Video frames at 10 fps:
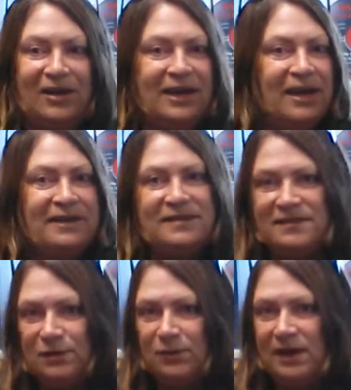Okay,
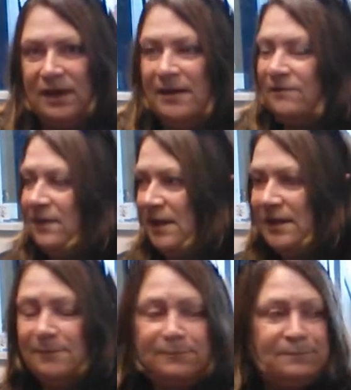so we have
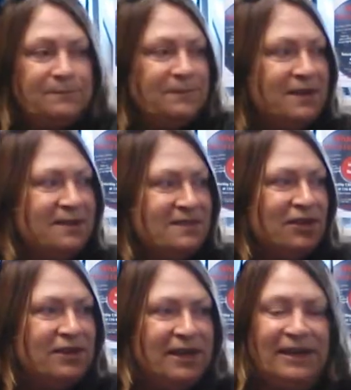Guillaume.
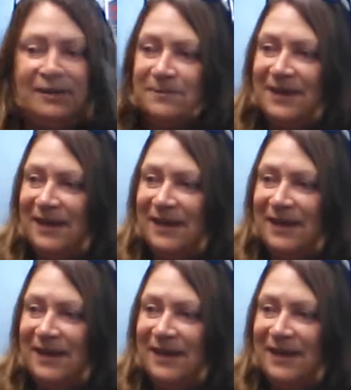So Guillaume